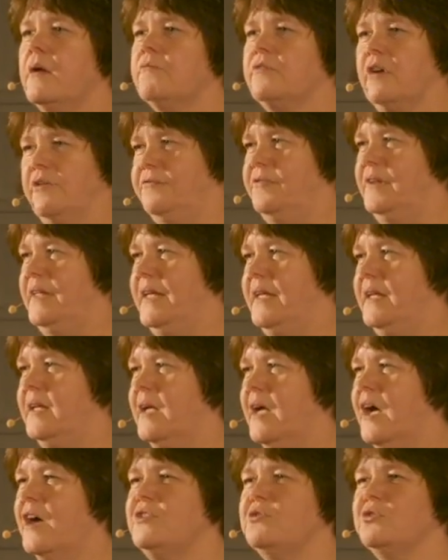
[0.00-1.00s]
Roughly.
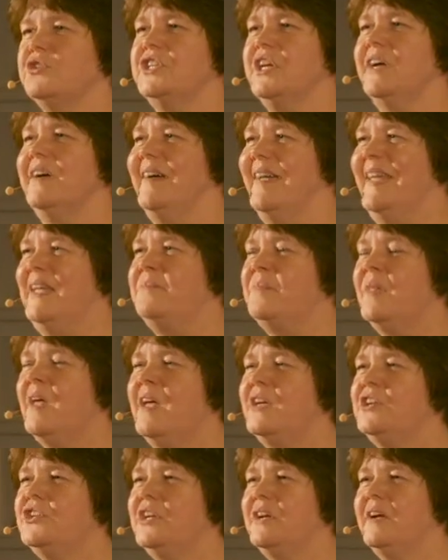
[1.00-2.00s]
Oh, you're shy.
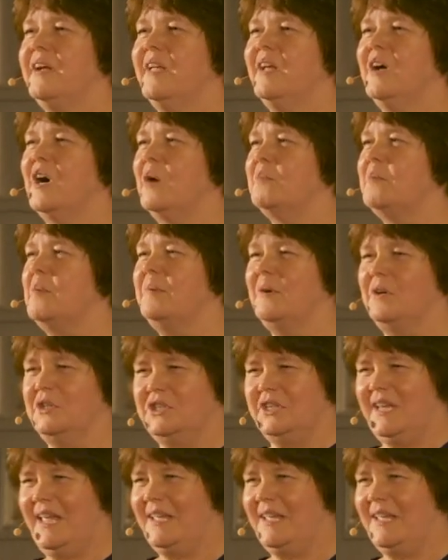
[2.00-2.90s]
Shy Haber-Bosch